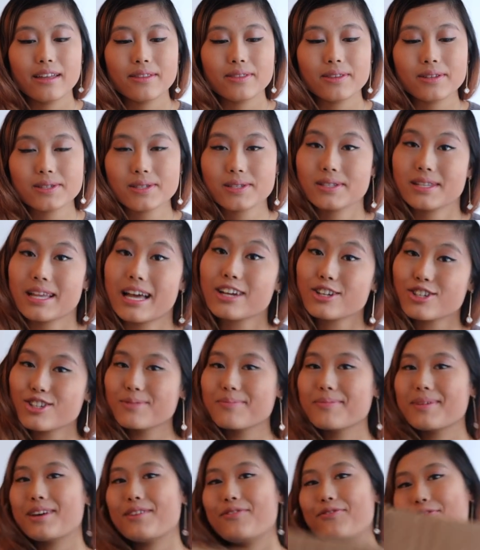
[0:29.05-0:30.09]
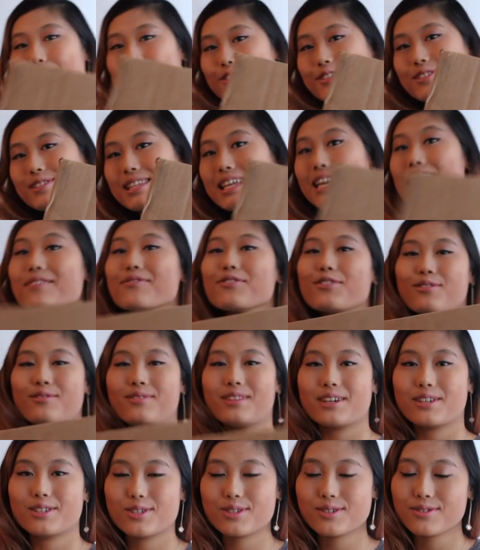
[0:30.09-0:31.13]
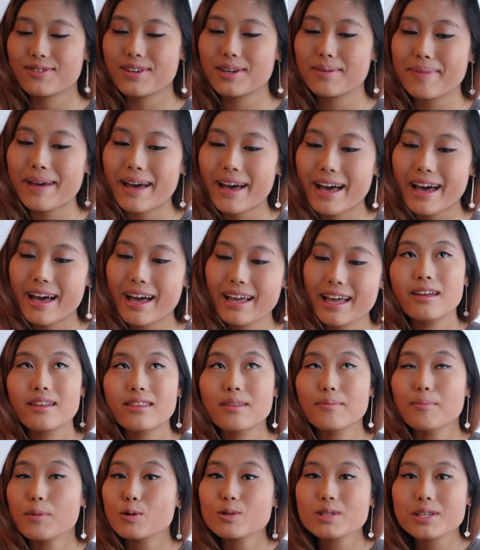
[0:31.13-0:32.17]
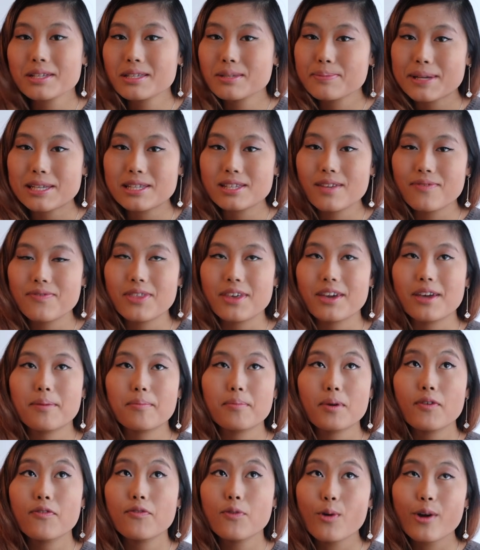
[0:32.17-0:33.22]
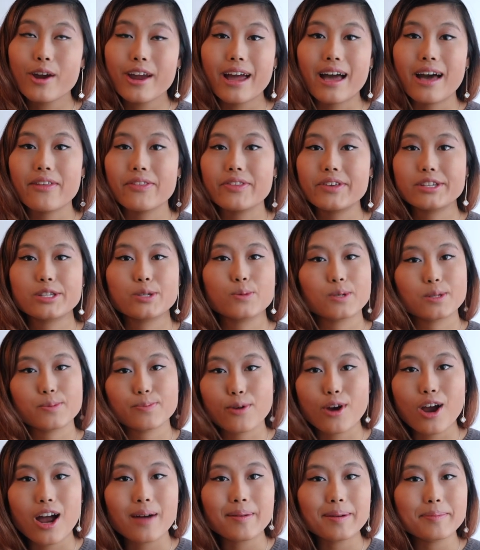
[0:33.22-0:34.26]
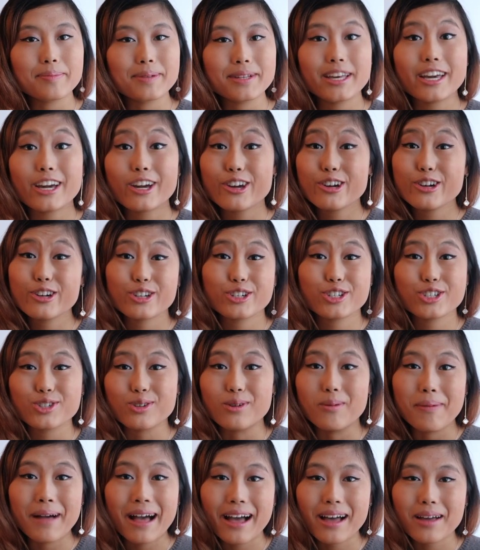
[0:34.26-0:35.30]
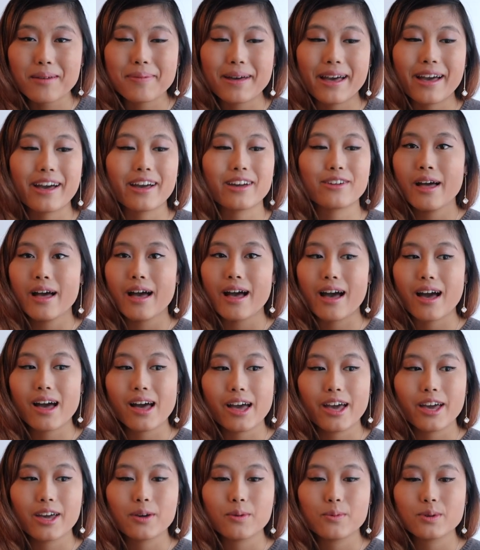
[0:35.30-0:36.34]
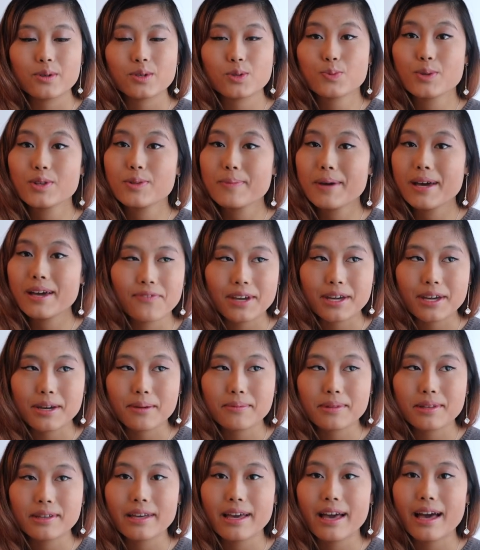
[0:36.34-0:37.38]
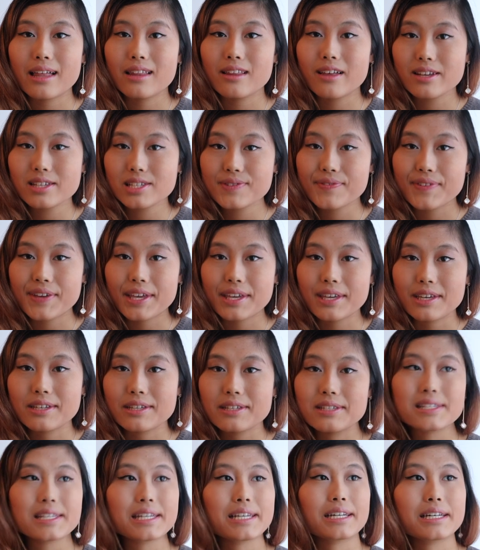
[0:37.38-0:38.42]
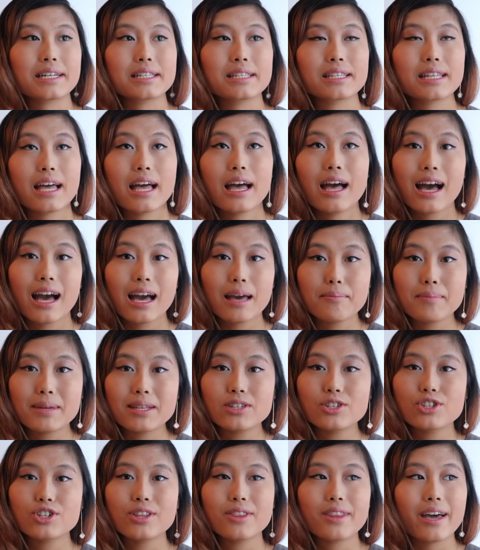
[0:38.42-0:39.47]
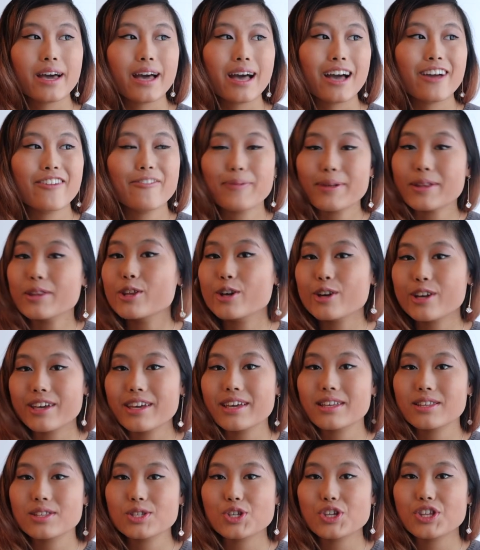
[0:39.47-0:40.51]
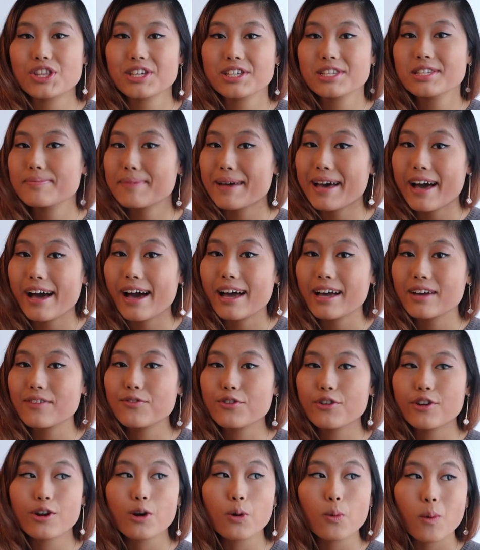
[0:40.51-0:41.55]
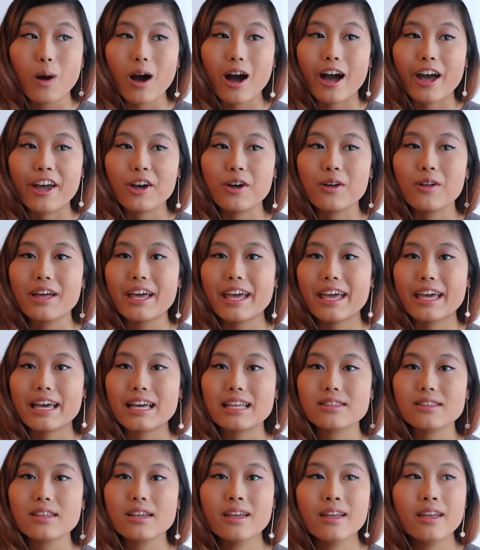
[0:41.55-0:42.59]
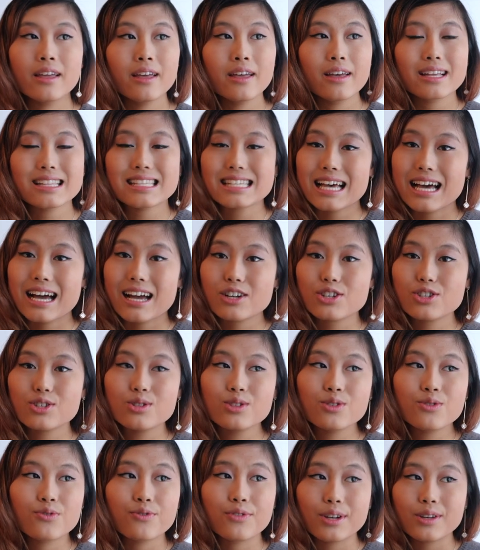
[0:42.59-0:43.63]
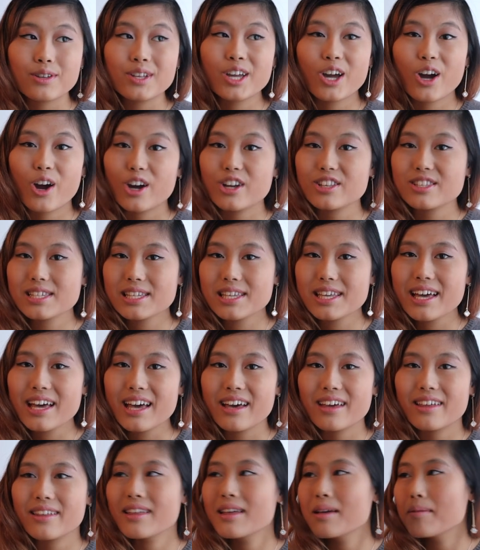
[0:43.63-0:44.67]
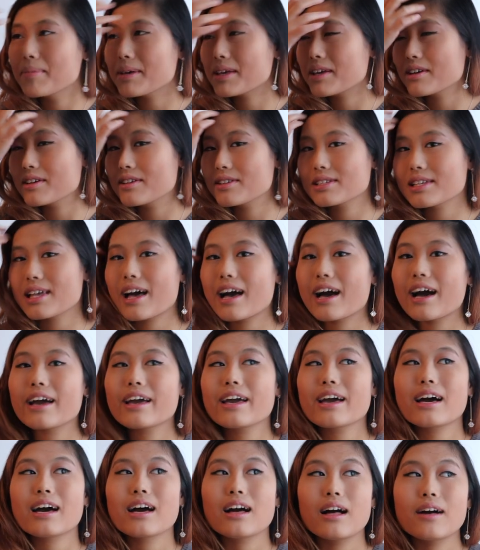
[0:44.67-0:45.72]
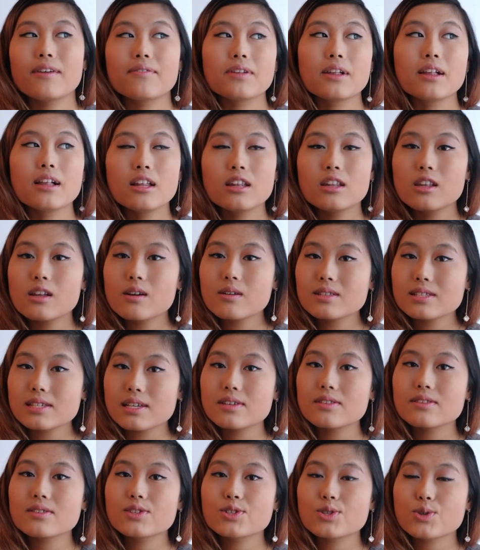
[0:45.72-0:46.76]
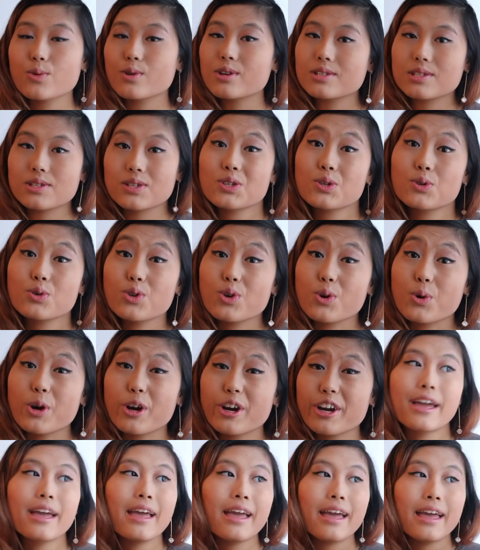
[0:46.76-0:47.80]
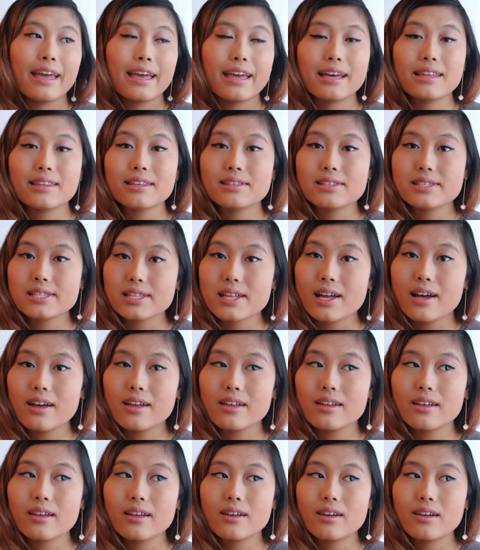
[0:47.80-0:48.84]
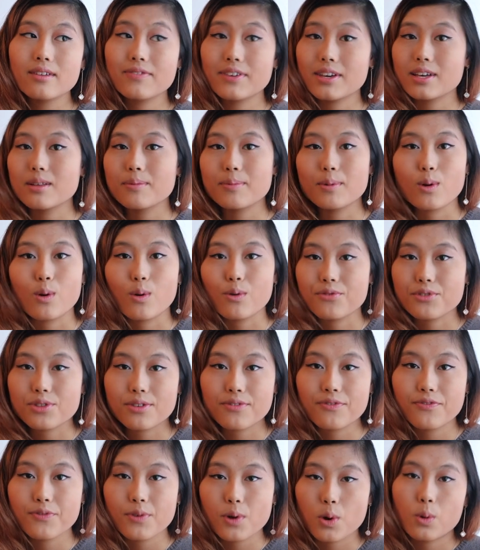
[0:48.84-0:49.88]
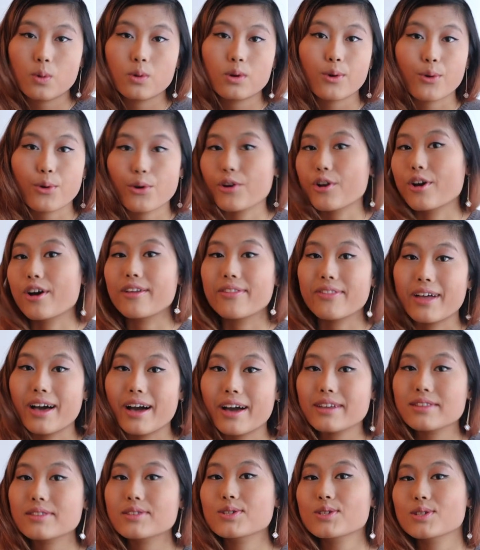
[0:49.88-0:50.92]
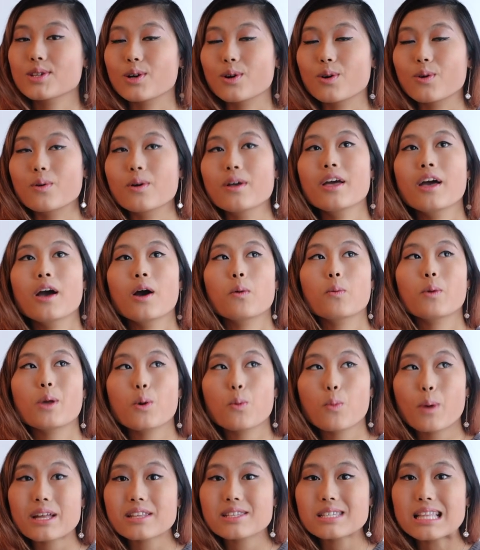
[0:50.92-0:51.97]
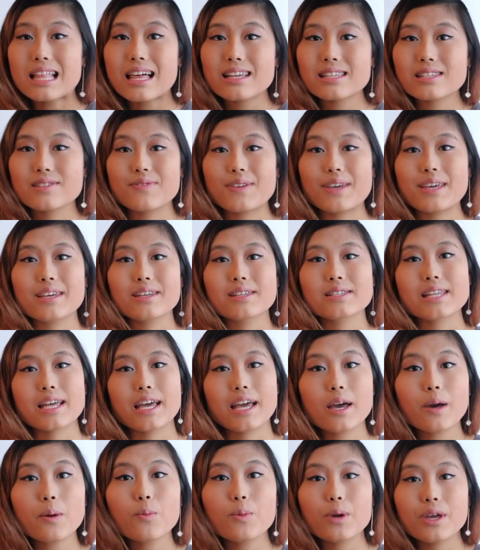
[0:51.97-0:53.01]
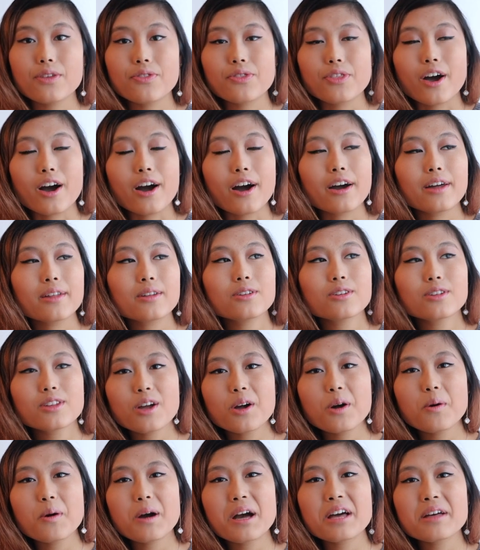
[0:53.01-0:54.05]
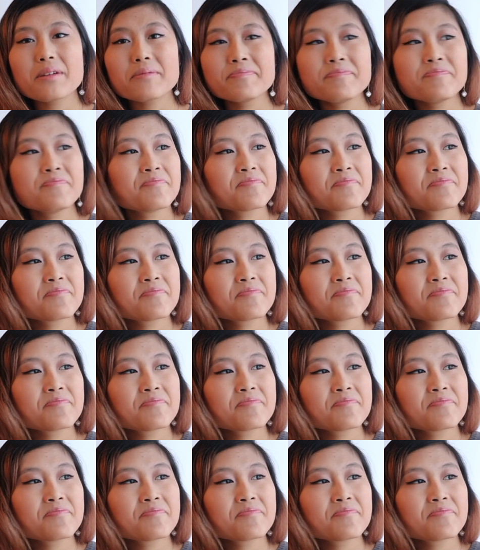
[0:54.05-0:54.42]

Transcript: This is actually my first ever luxury bag. The most expensive thing before I had this was probably a Herschel backpack. I was with my family at Las Vegas, and I mentioned that I've been looking into this bag for a while, and actually really hard to get because I have looked in stores in New York and it's not available over the phone or online. So we went to Las Vegas and we thought, you know what?